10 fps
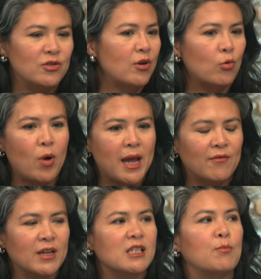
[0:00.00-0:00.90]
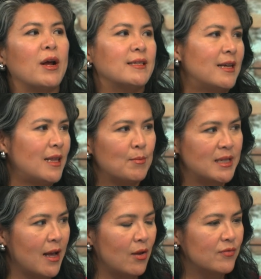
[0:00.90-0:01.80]
their way of expressing
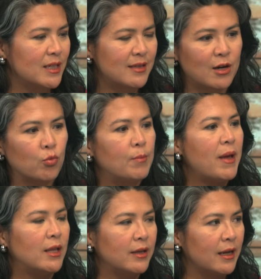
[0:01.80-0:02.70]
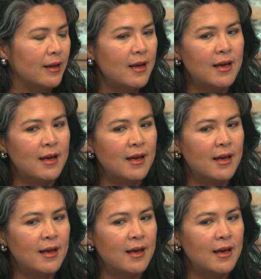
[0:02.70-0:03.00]
themselves. Mm-hmm. It's their rebellion.